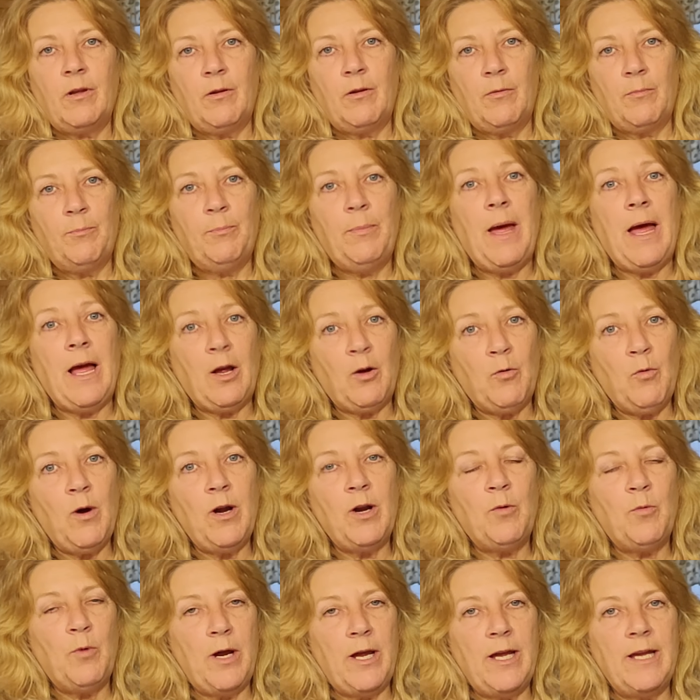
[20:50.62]
back quite
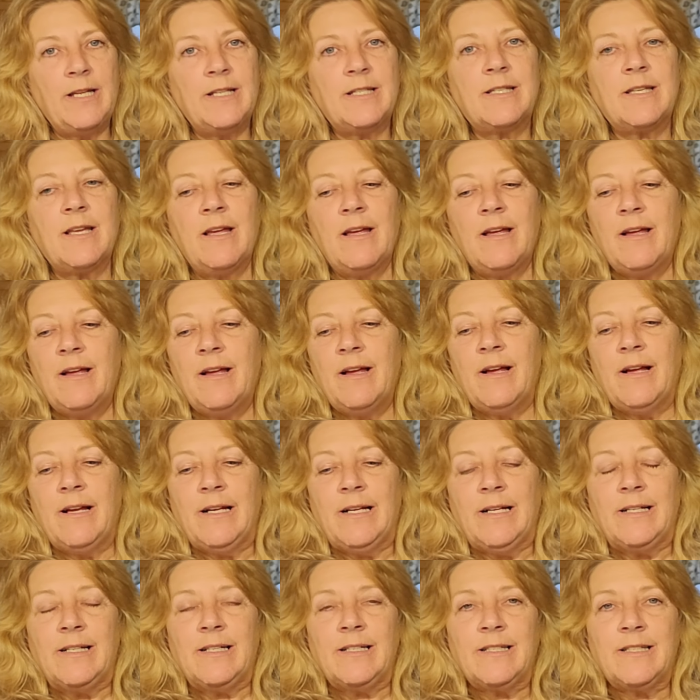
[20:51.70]
a ways.
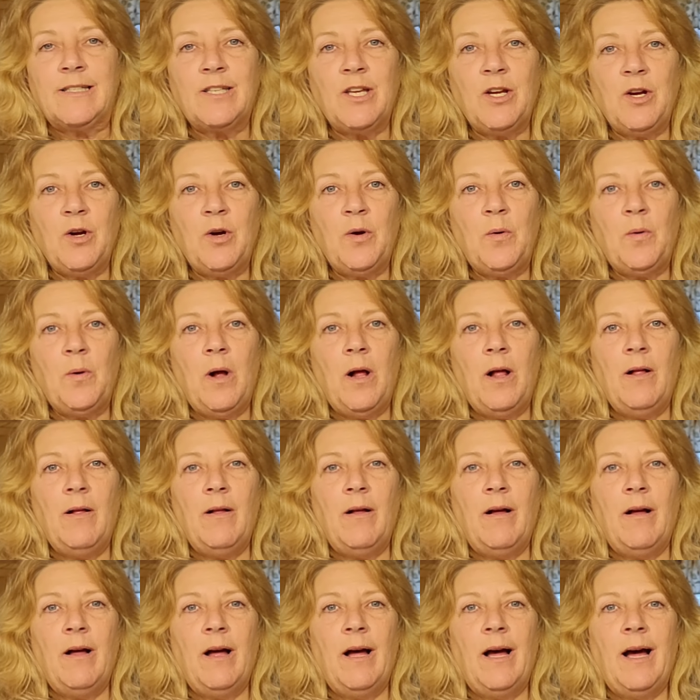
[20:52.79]
So
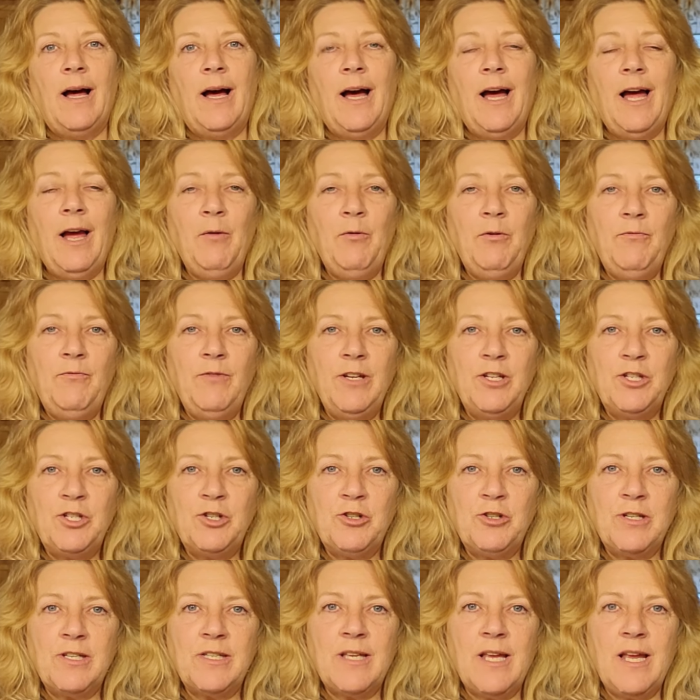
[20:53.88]
I would venture
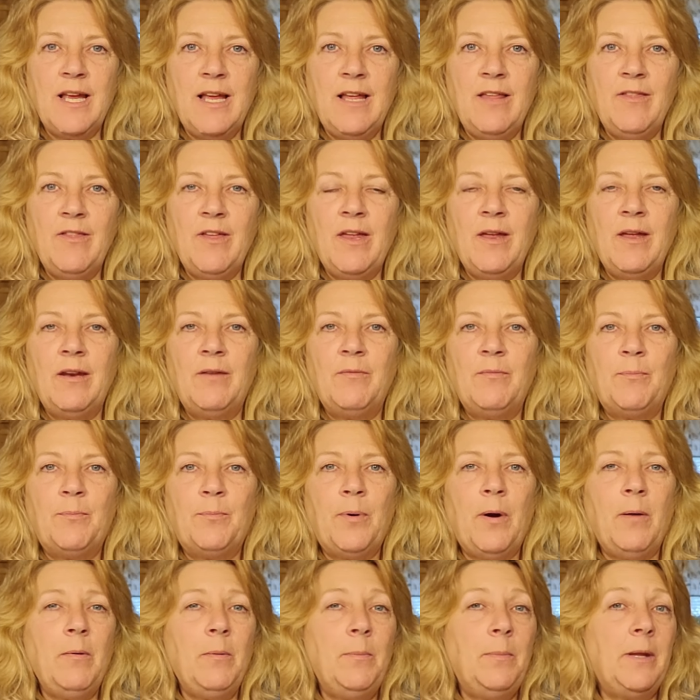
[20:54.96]
to say that
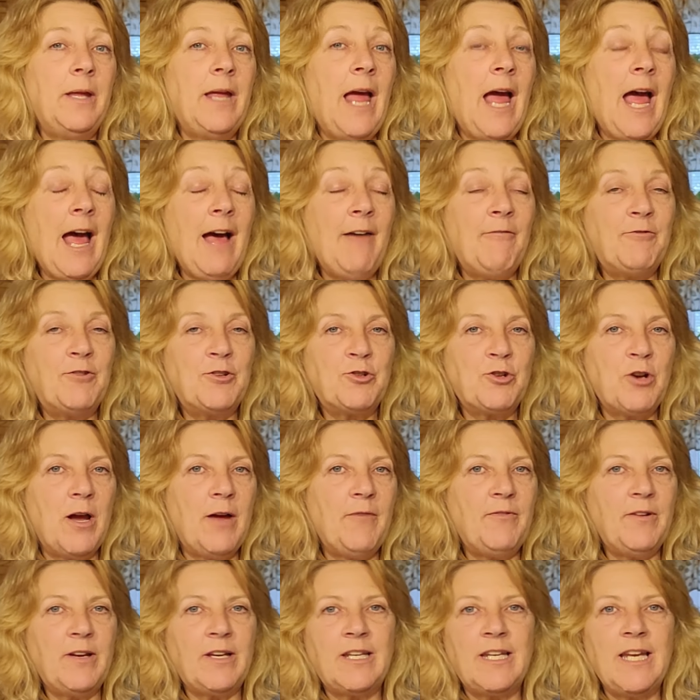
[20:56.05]
probably half the
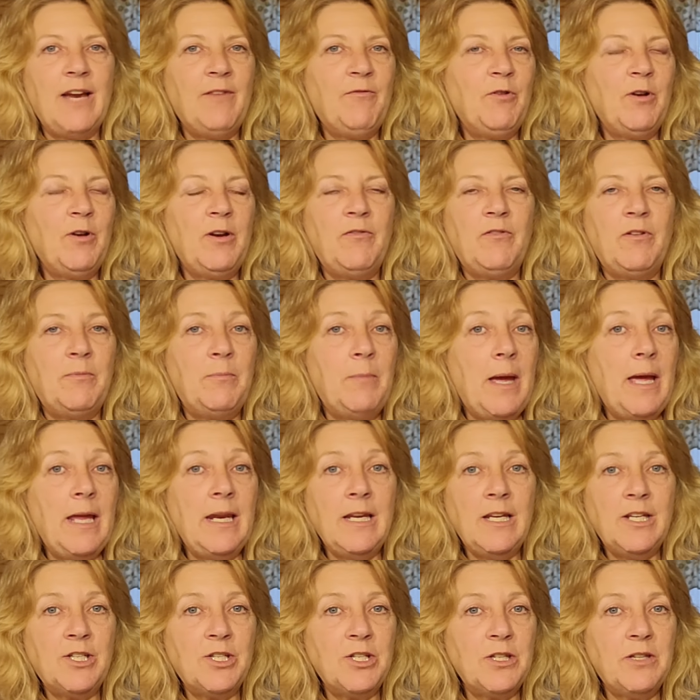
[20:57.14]
traffic never even made
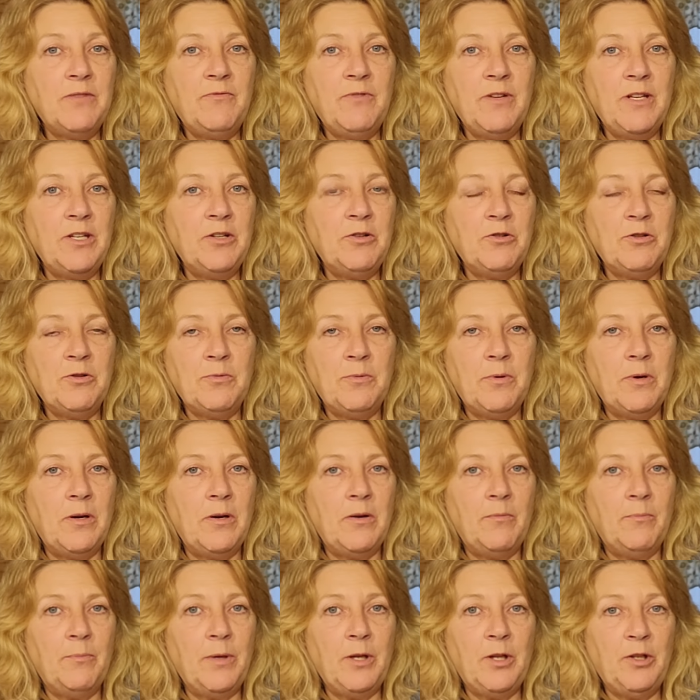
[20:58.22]
it to the vendor
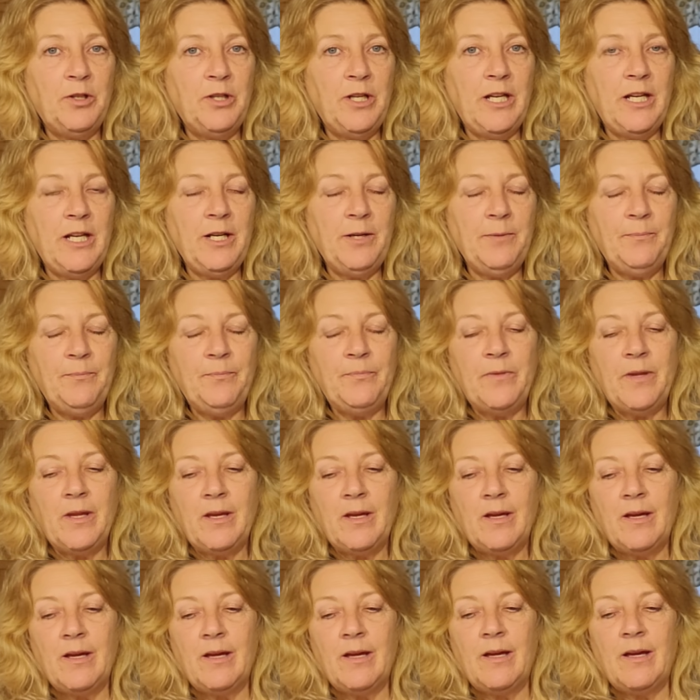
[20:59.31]
building,
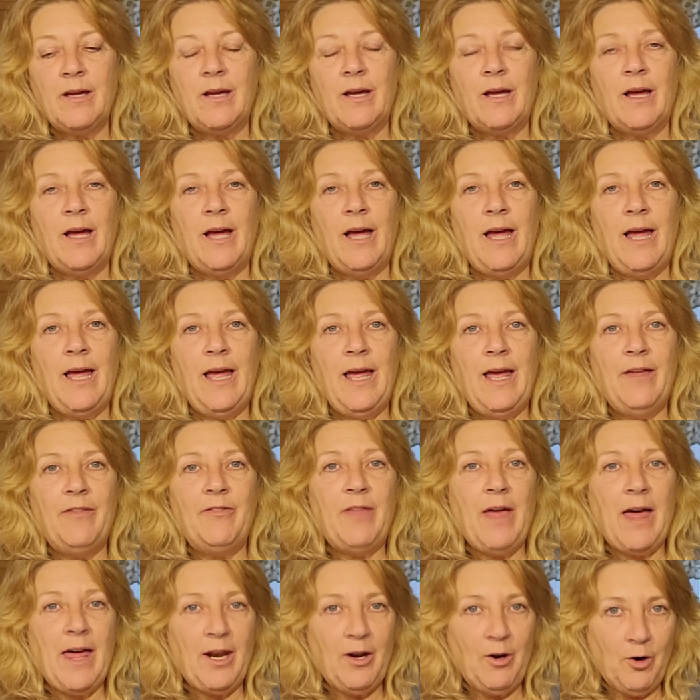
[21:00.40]
and
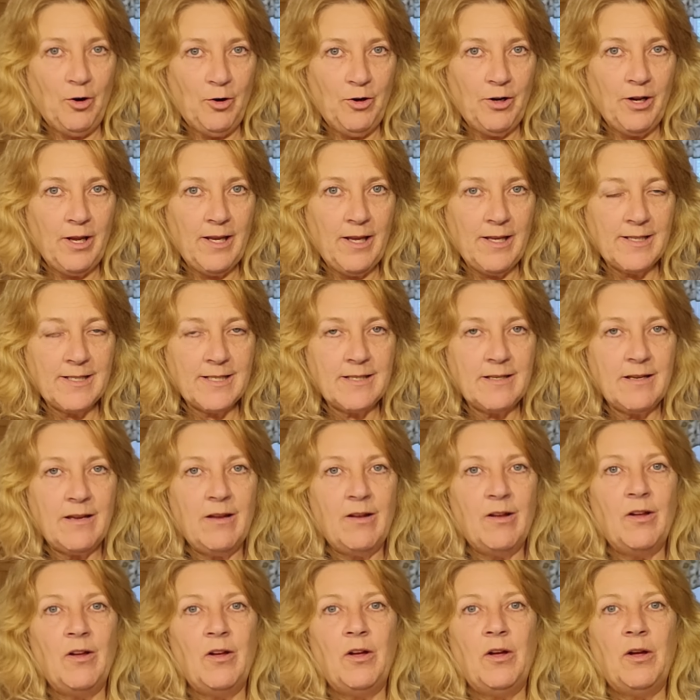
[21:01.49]
that hurt us.
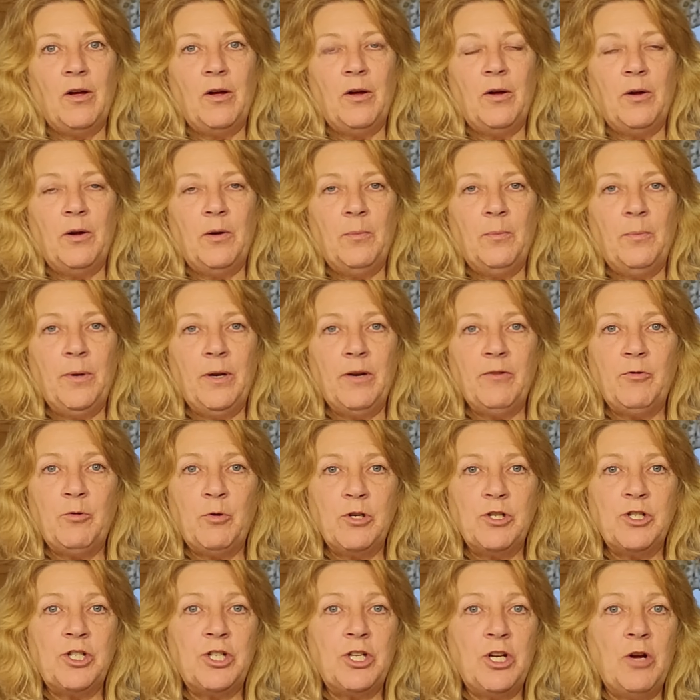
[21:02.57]
But of
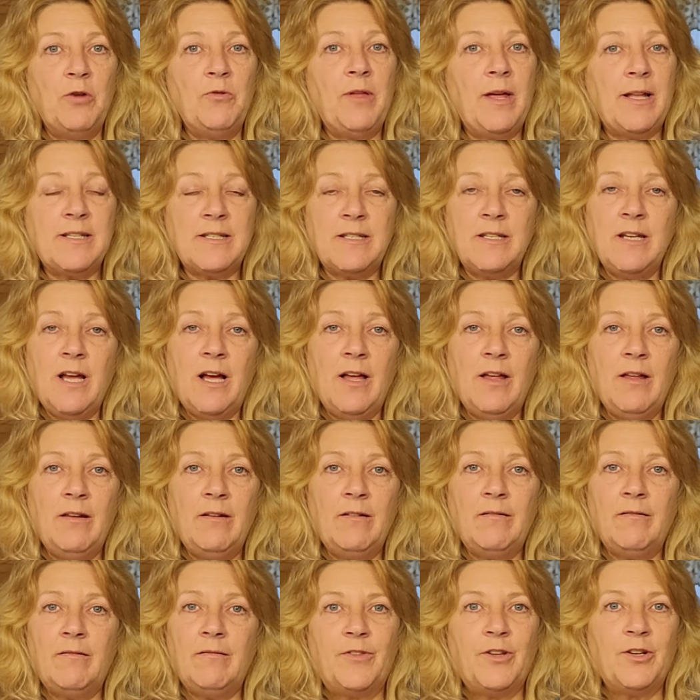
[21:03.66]
course, that's not
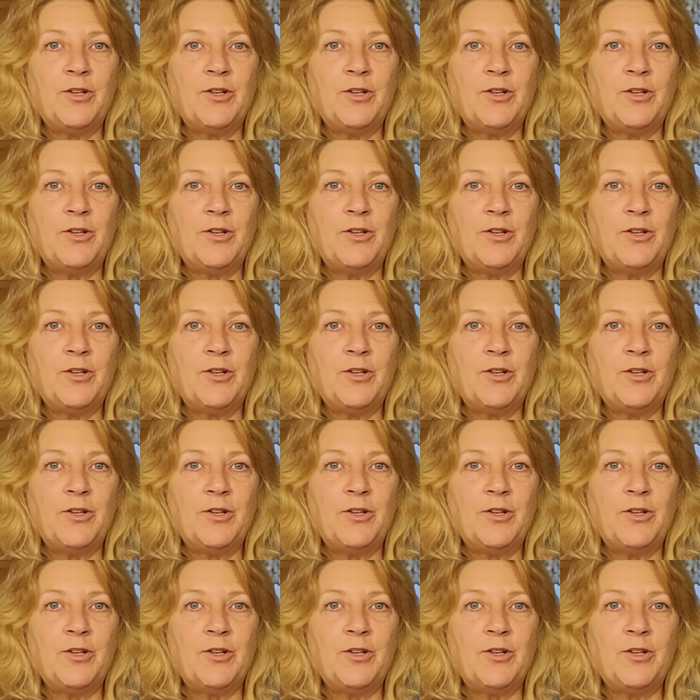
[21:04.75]
the